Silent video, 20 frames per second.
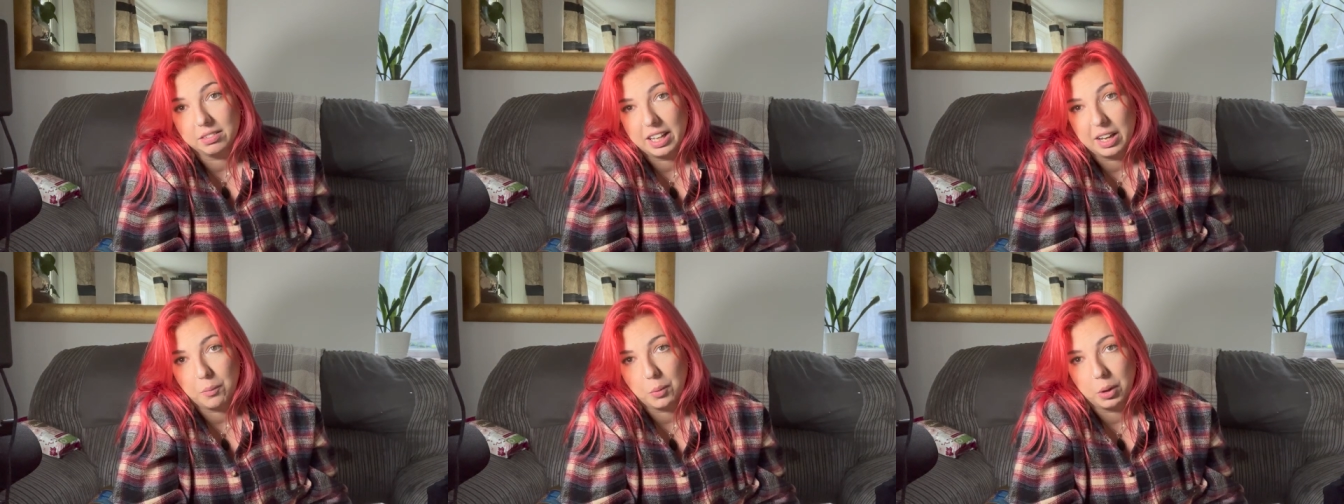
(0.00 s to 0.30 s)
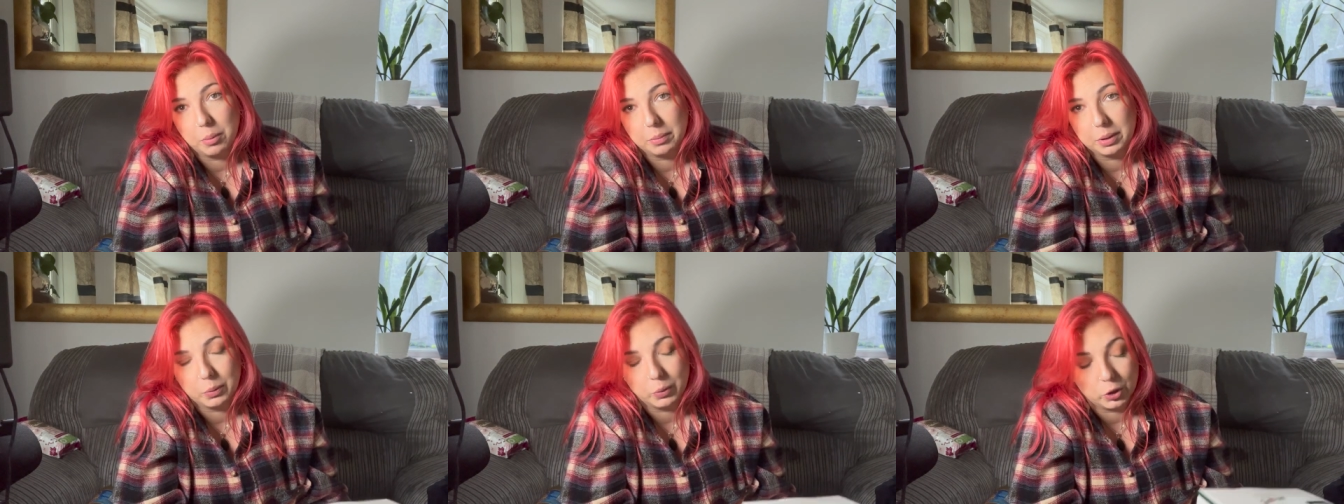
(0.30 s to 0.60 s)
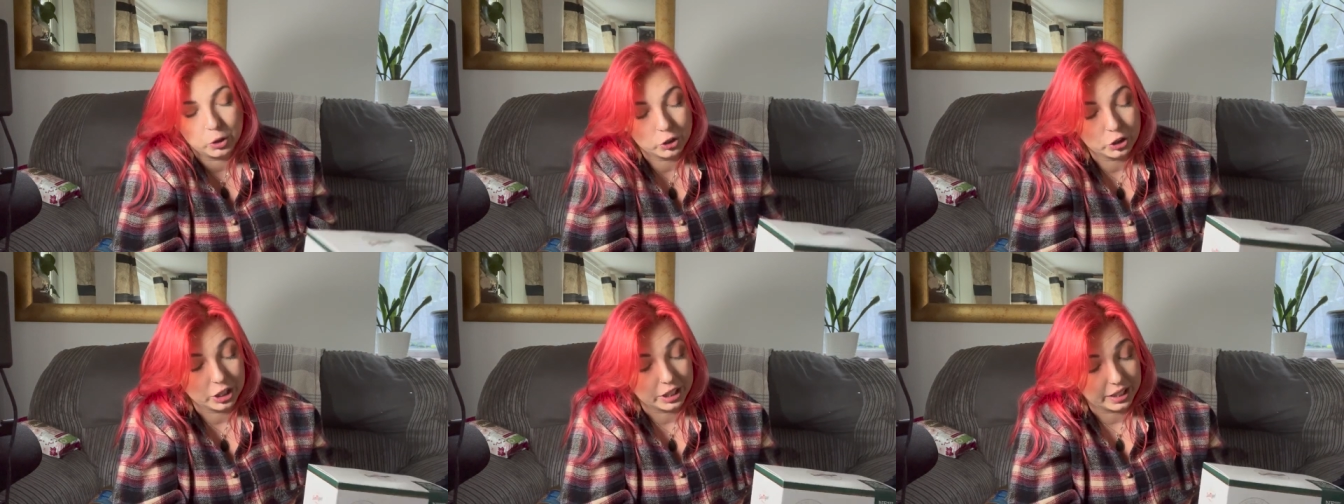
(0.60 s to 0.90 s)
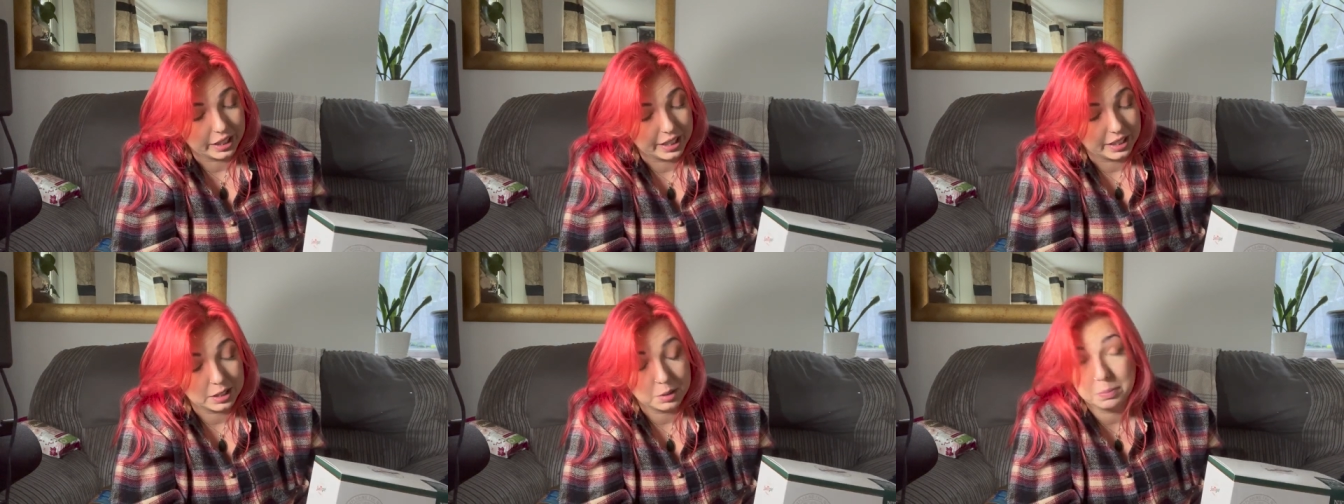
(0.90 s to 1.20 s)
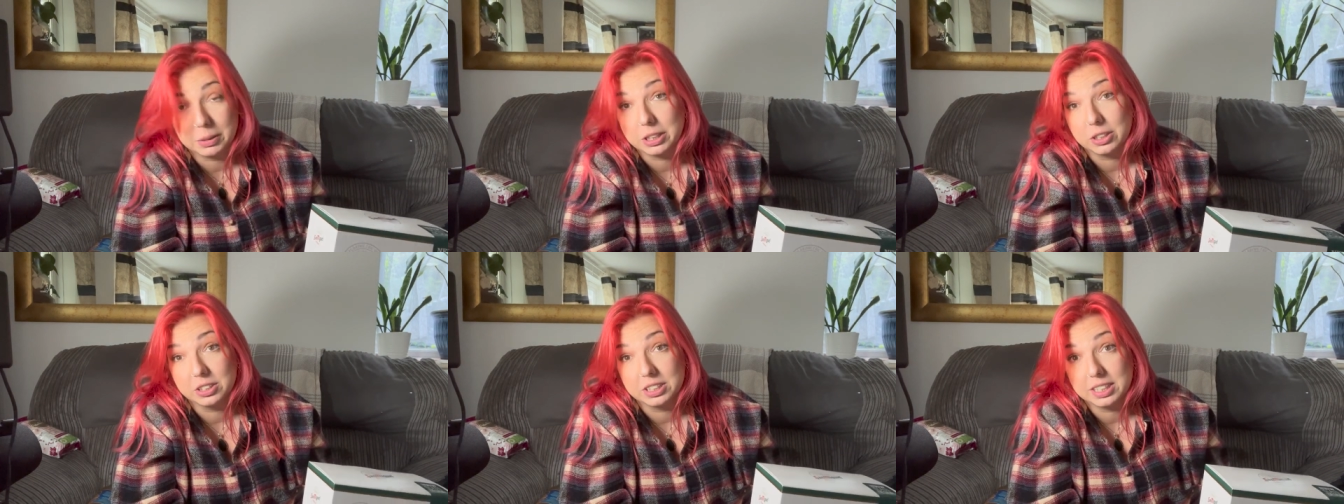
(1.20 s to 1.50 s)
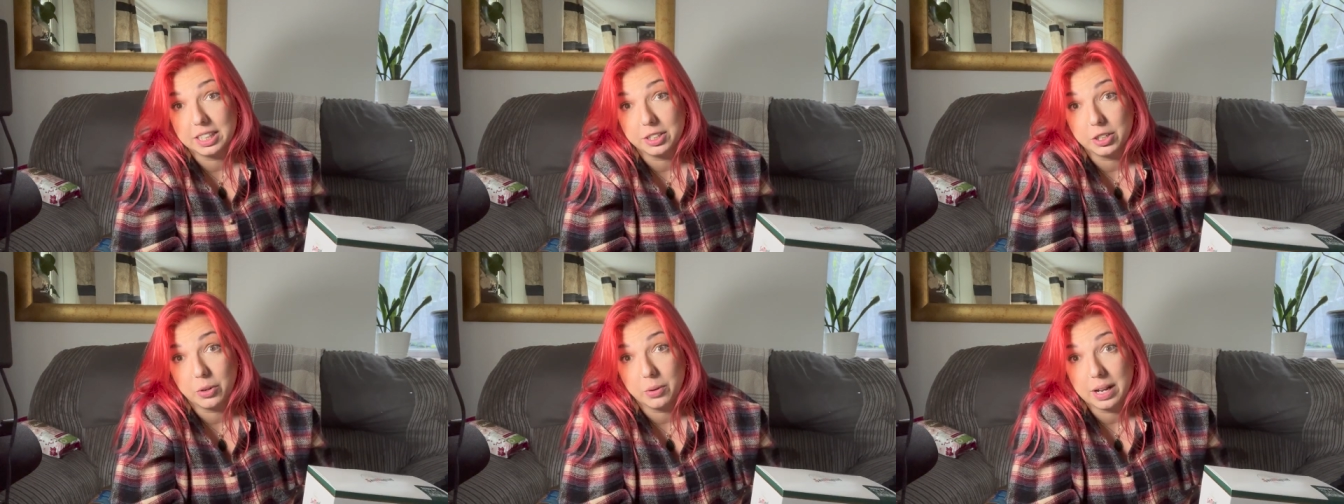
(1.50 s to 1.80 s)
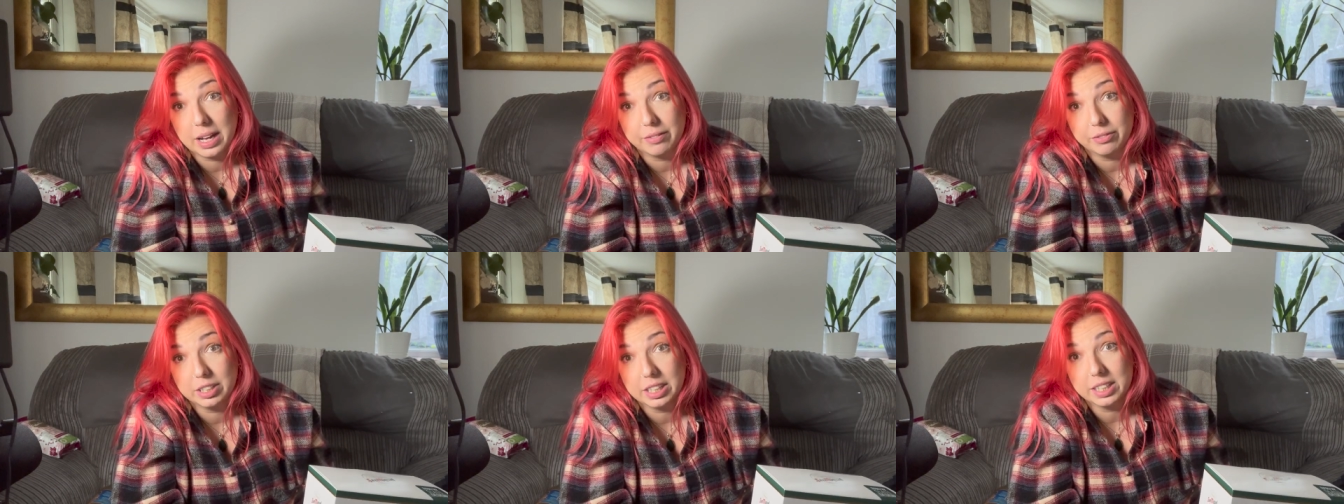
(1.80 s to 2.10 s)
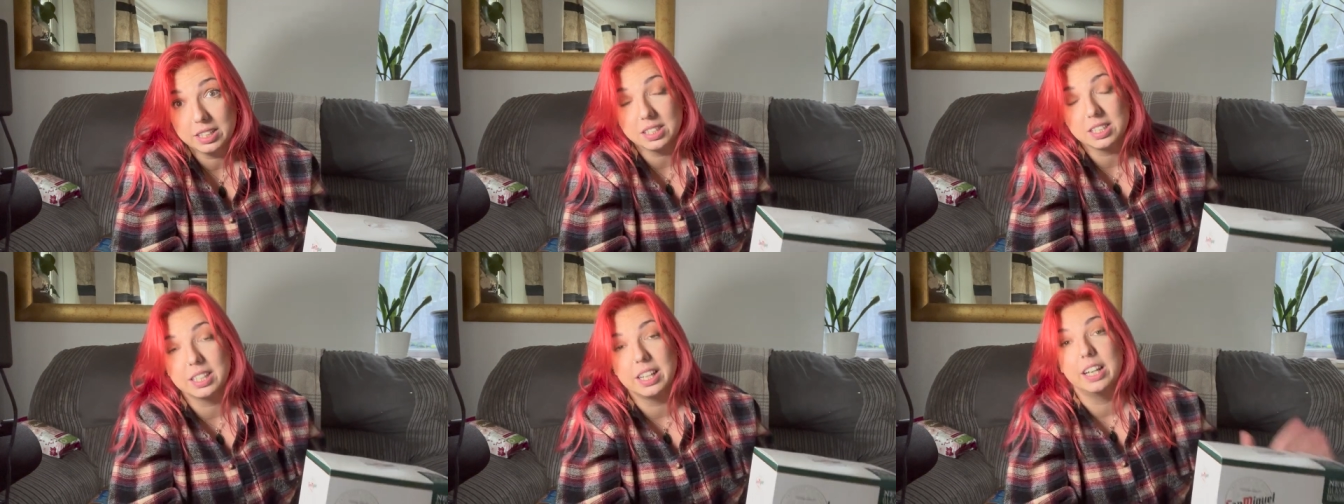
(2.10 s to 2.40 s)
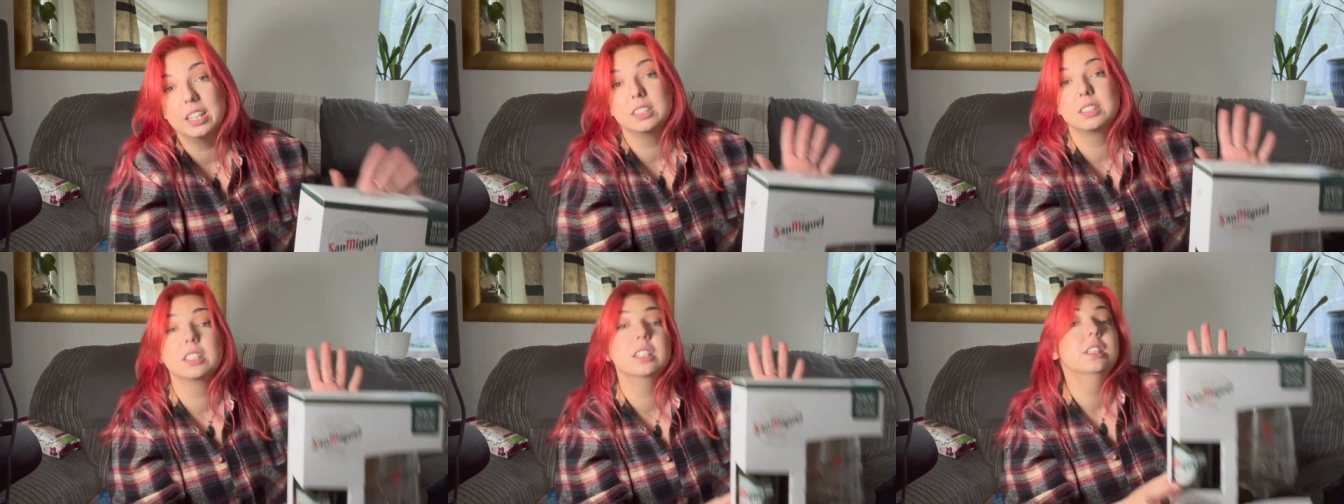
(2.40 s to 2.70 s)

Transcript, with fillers: they won't be watching this because they don't have the internet.